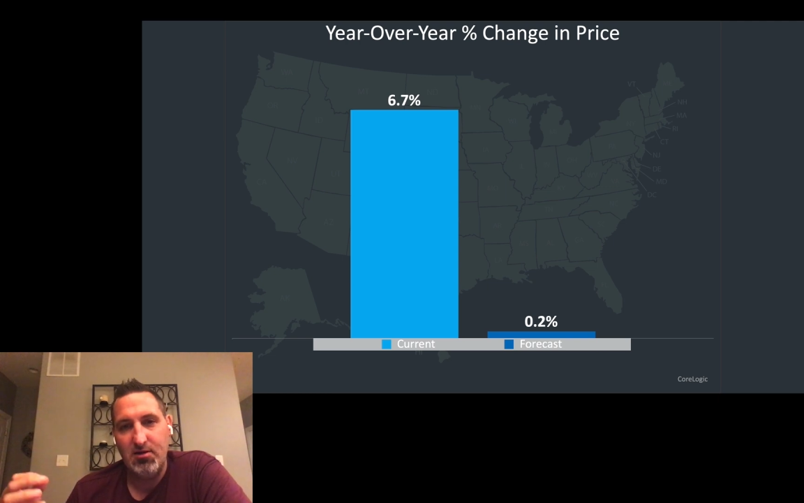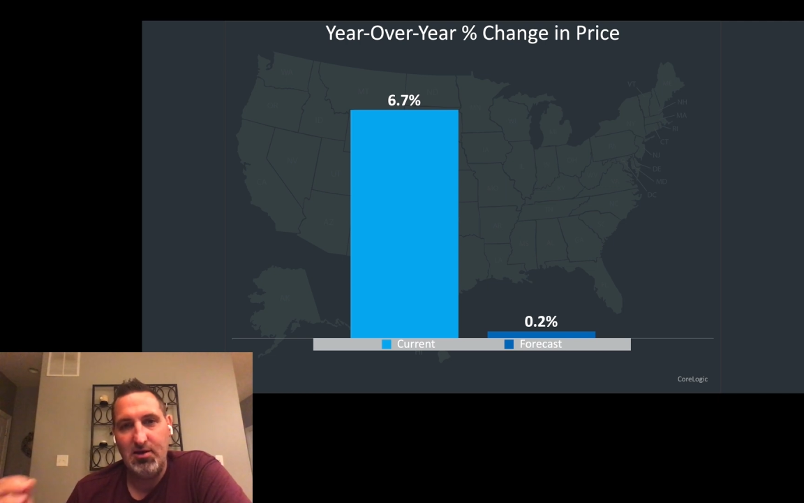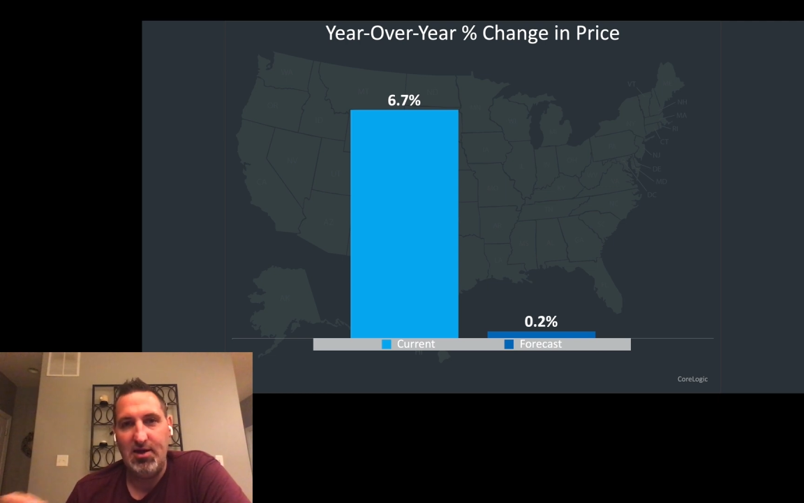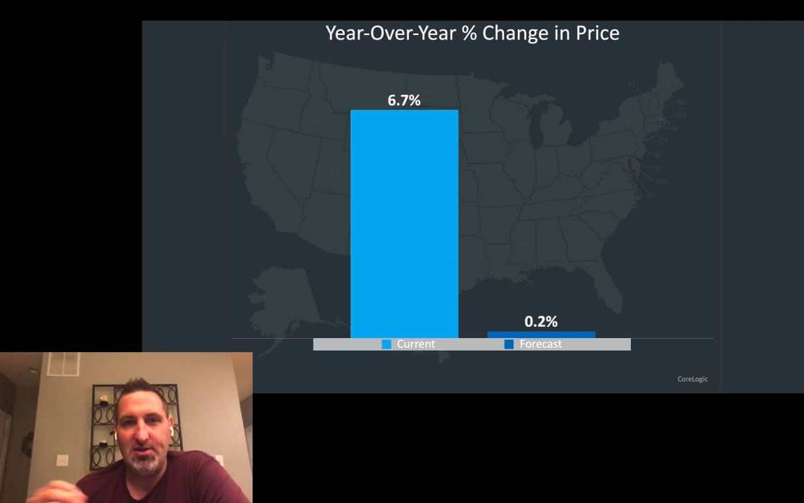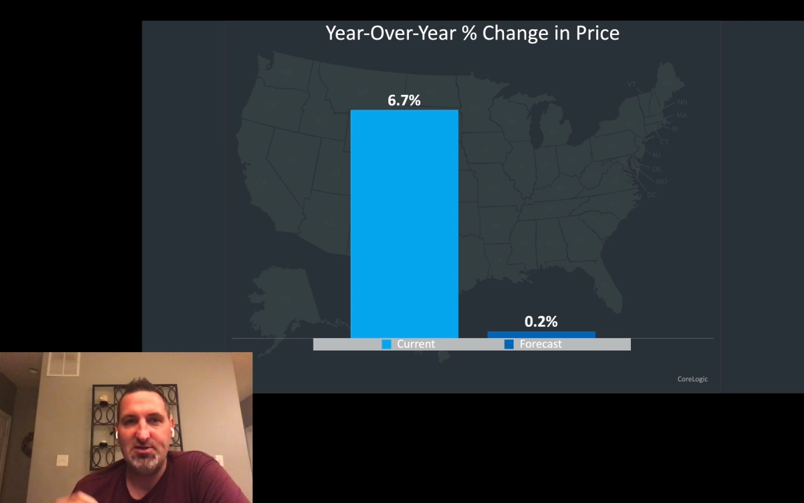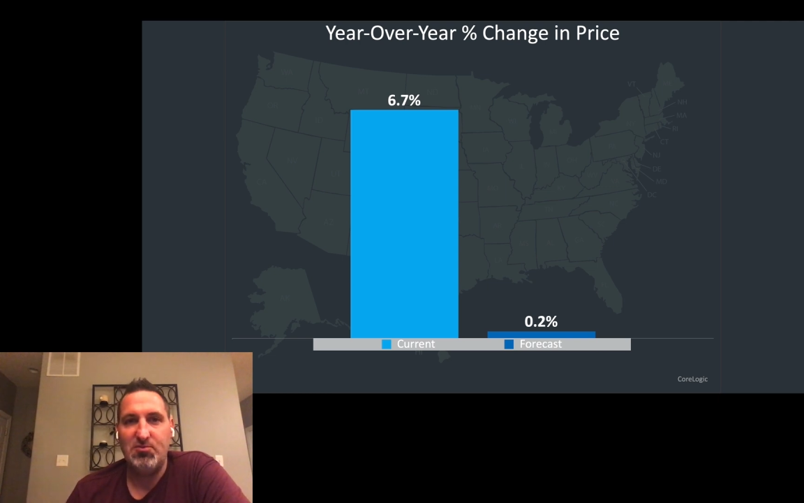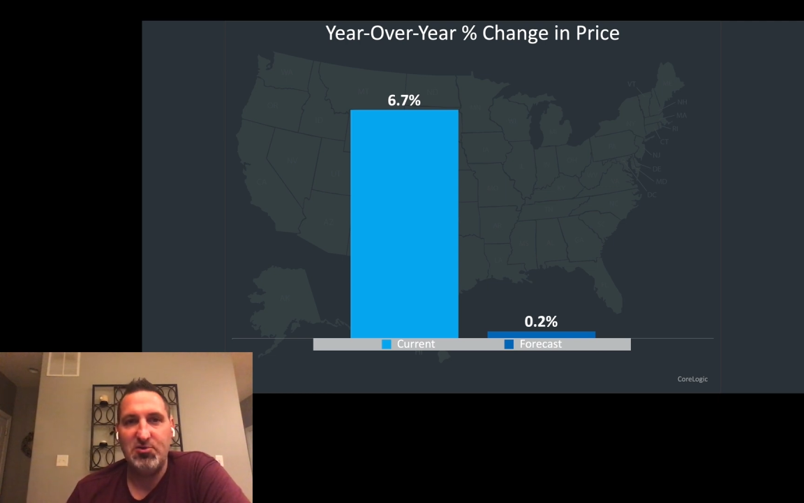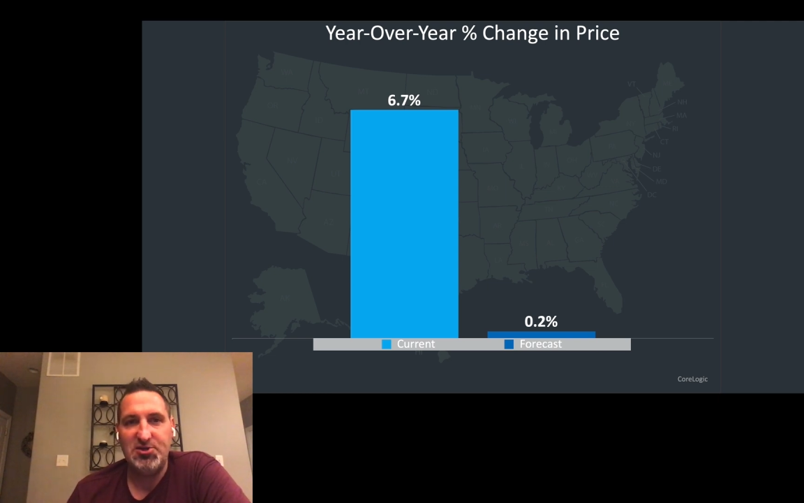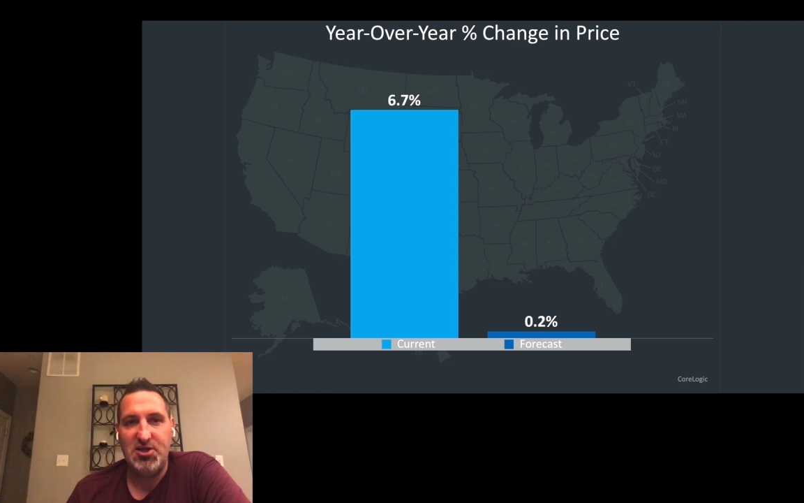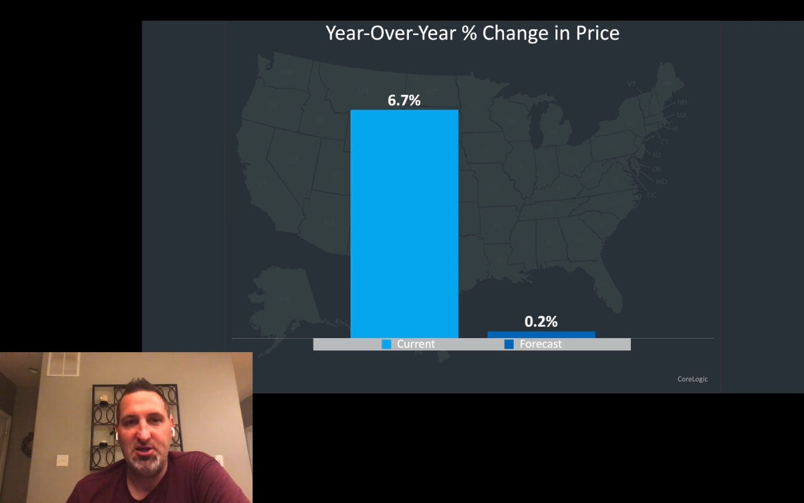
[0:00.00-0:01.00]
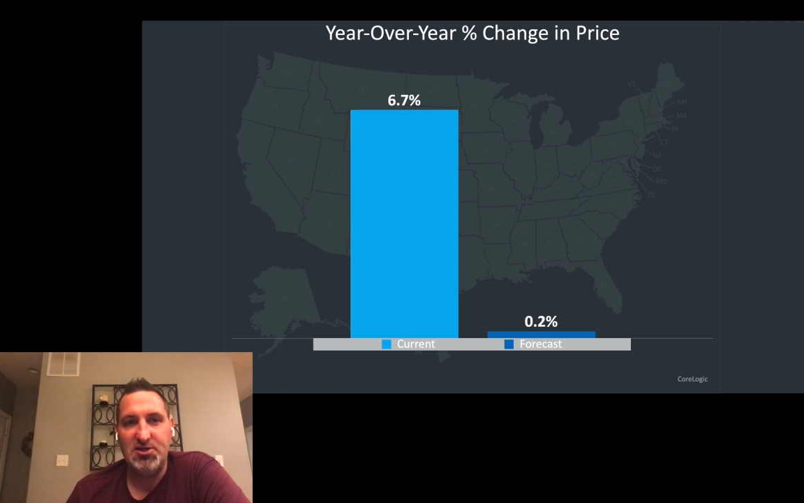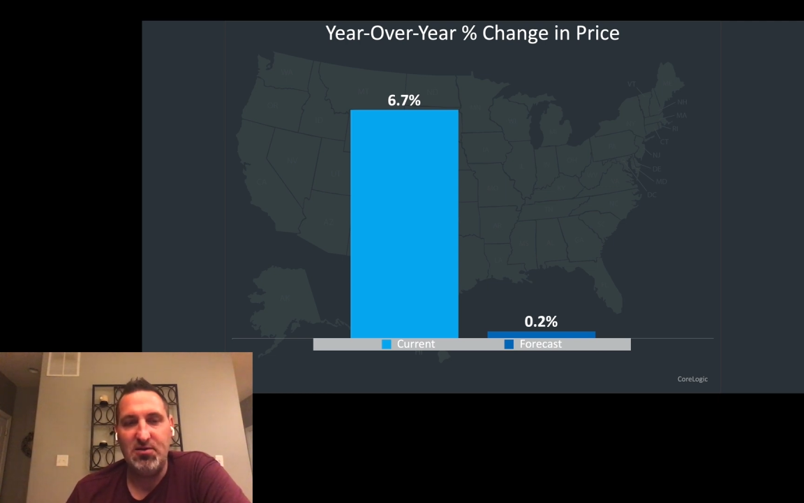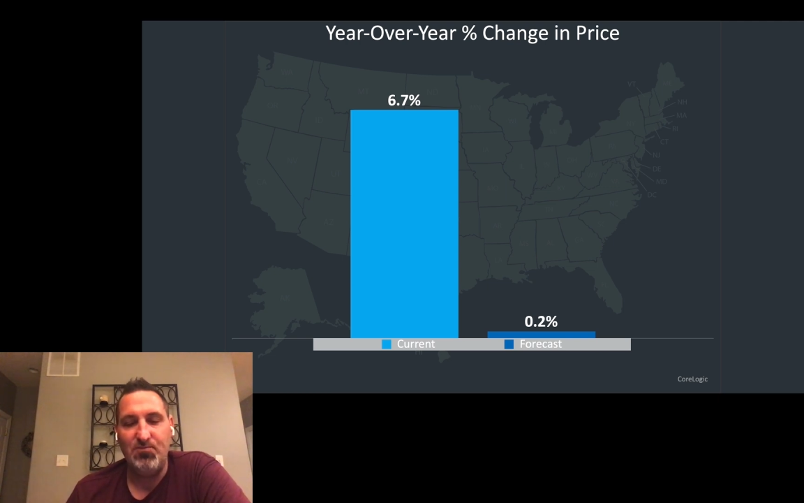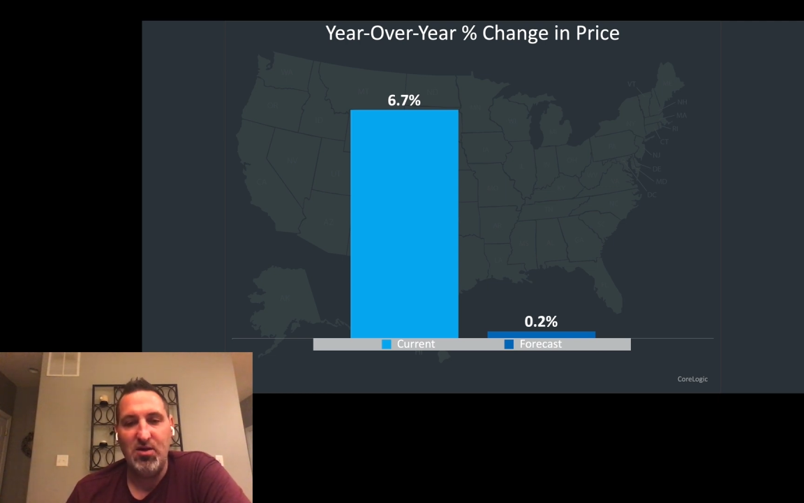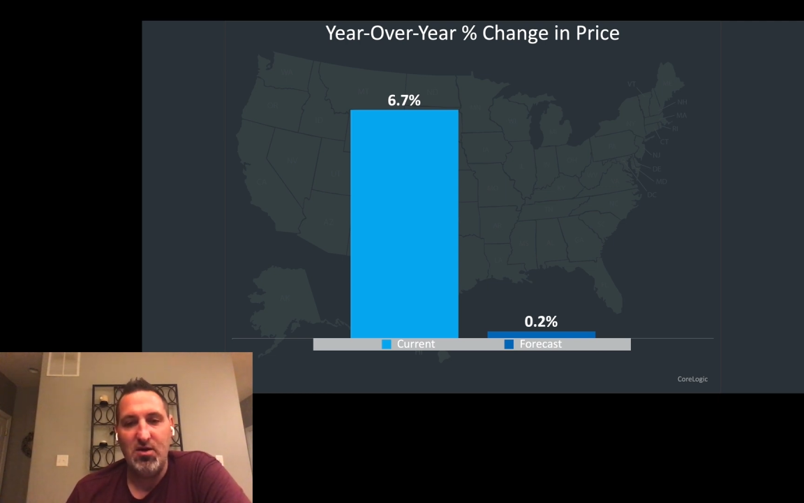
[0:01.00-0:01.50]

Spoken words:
gains in appreciation,